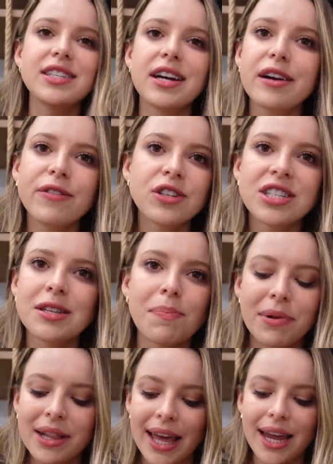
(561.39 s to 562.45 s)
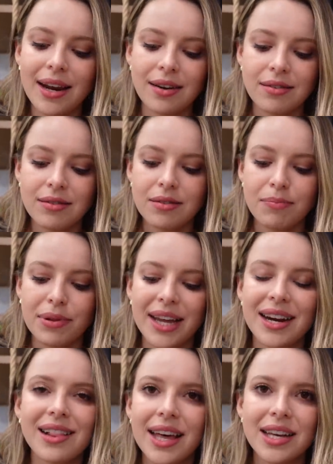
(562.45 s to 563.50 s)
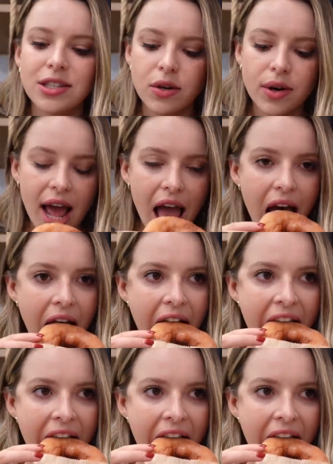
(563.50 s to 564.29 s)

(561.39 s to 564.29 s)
sucker for just the plain, plain glazed donut.